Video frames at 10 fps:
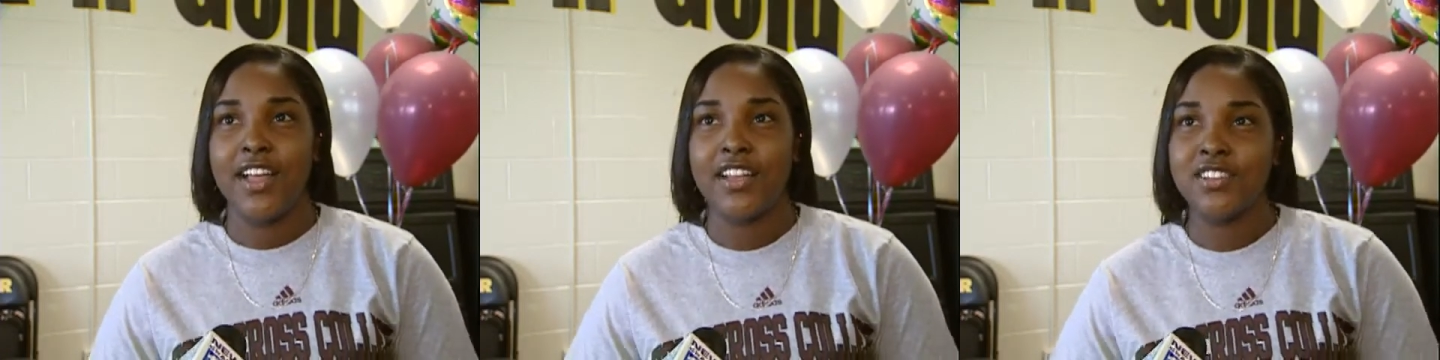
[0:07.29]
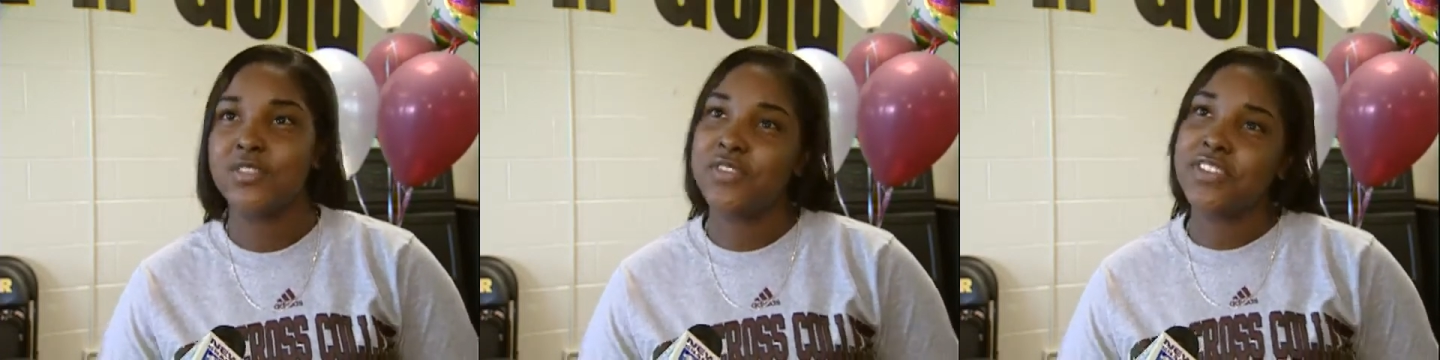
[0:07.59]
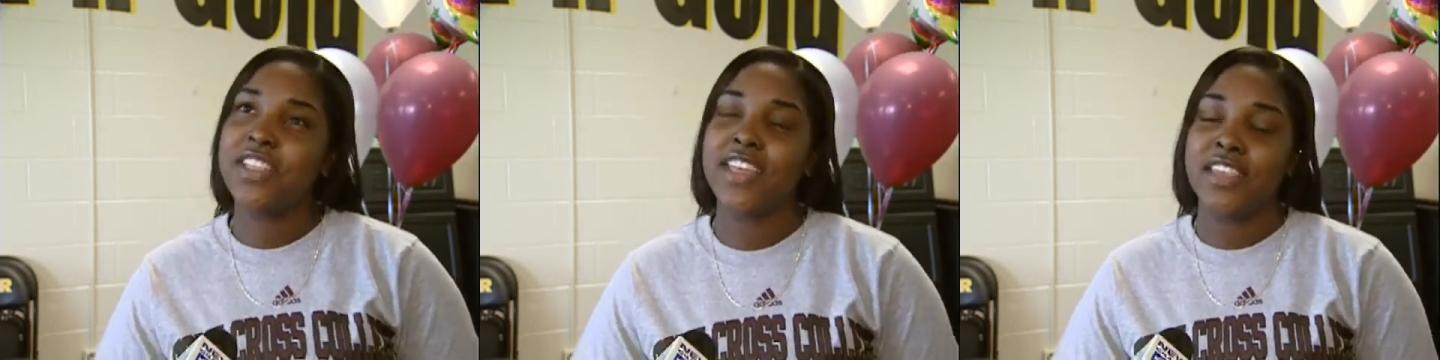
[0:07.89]
I just
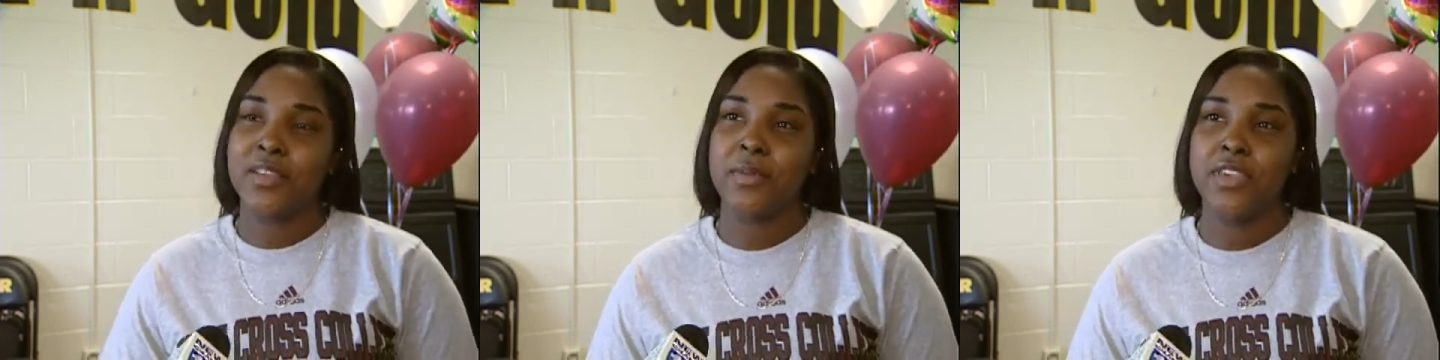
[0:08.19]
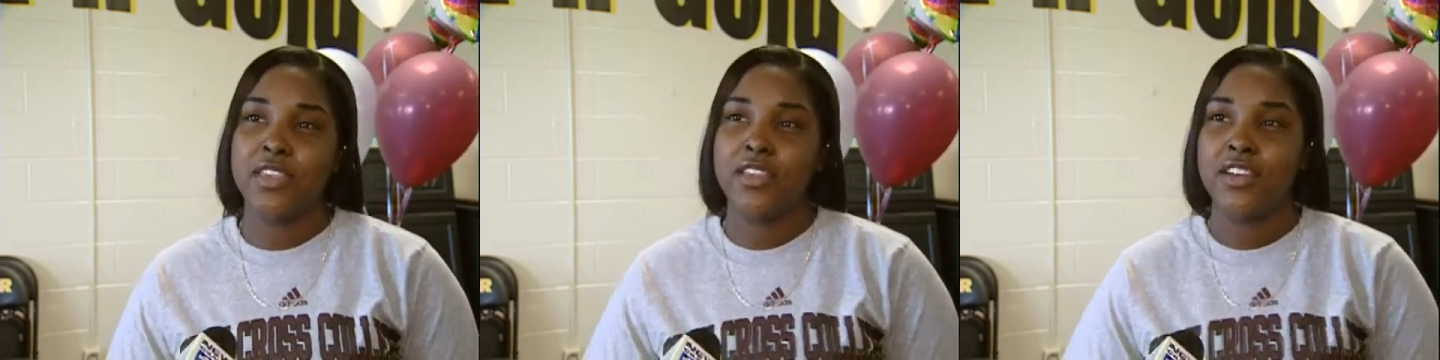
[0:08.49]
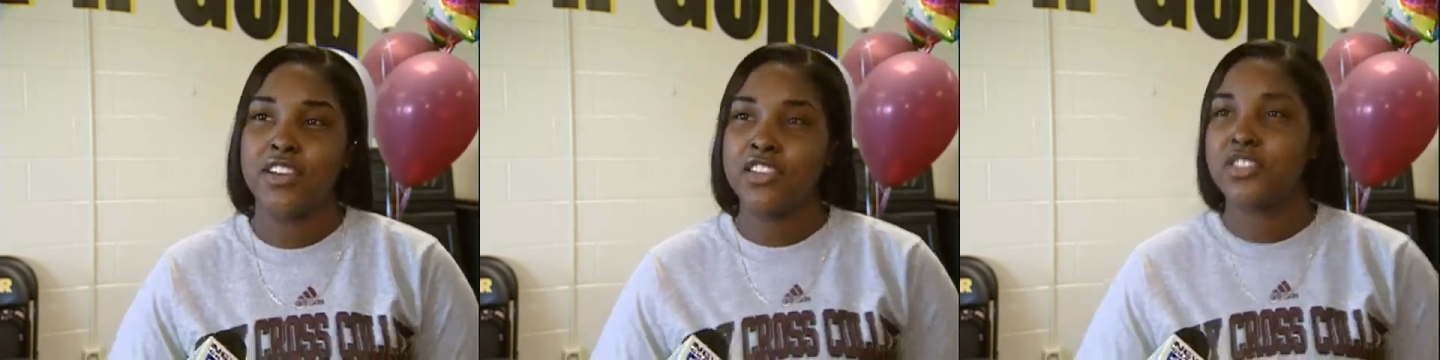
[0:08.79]
feel like it'll be
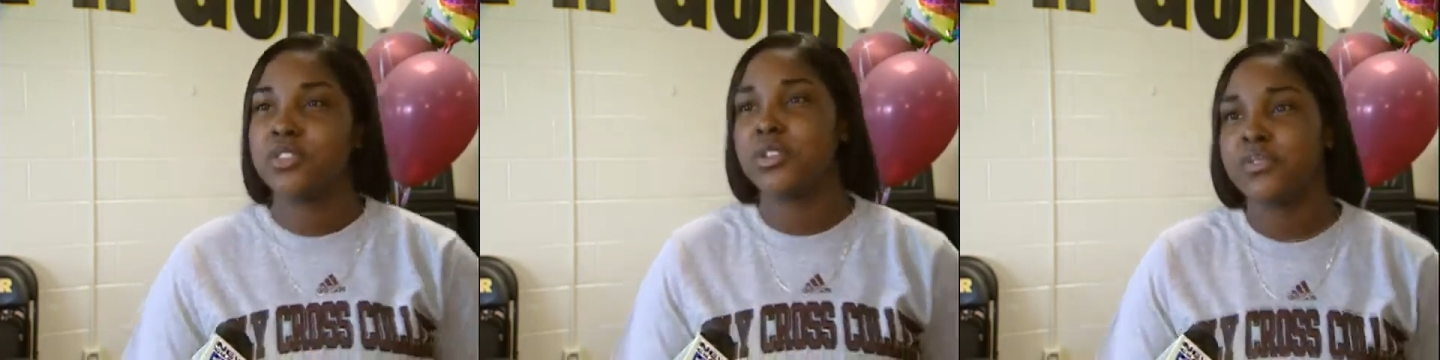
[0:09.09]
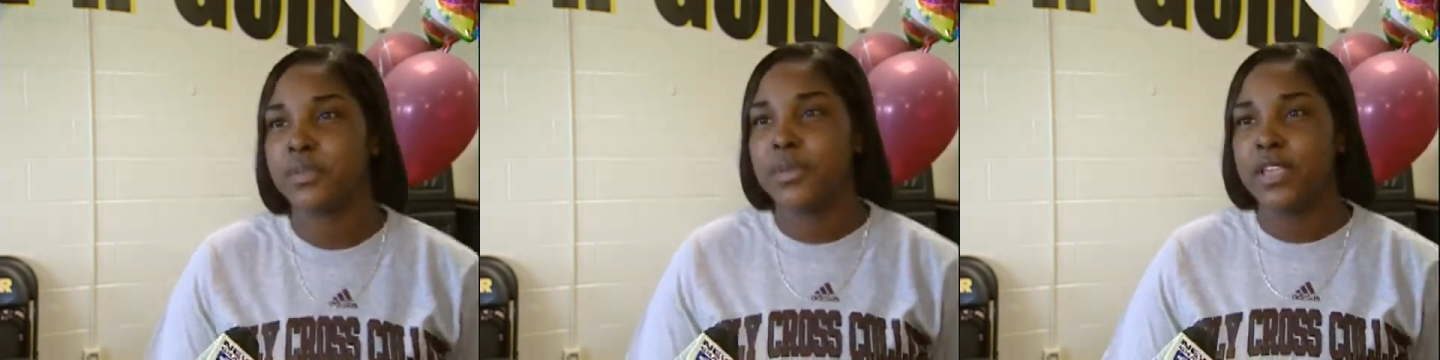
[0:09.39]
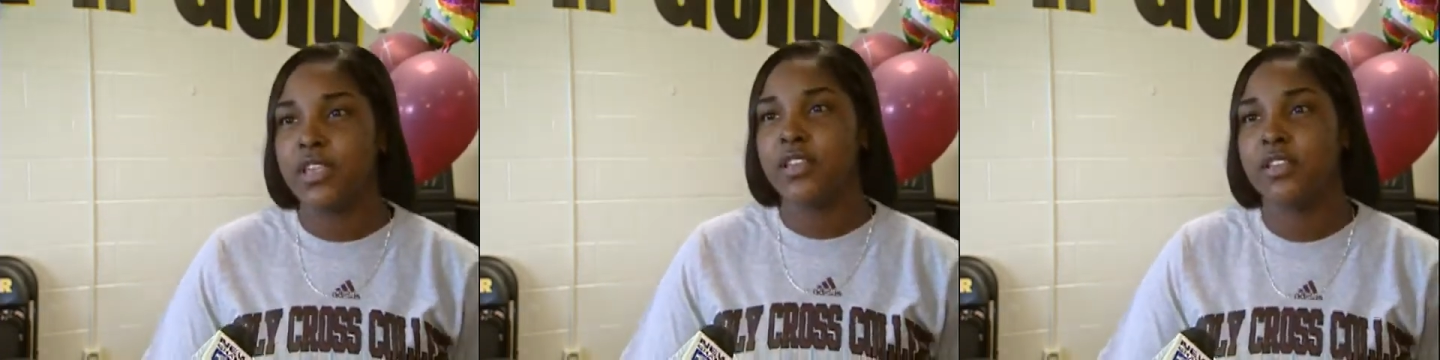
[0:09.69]
a good choice for
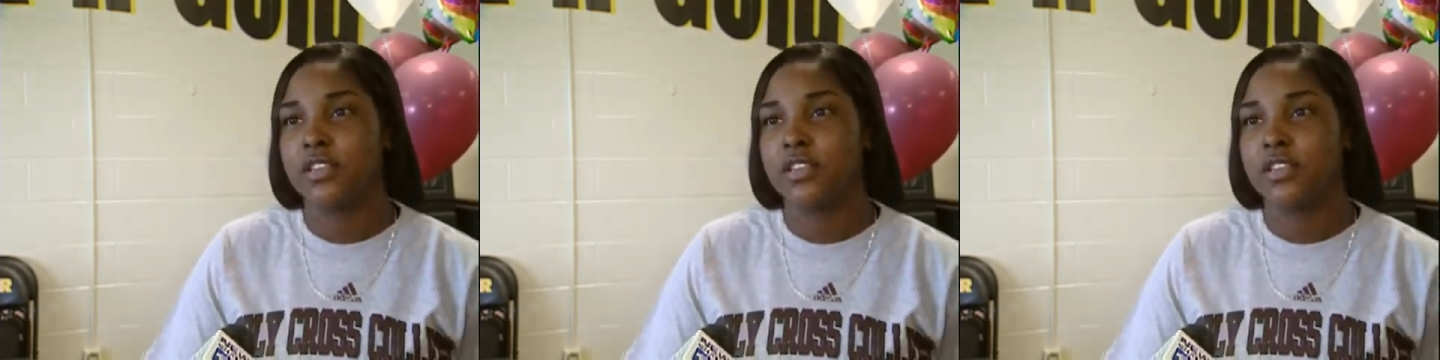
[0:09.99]
me.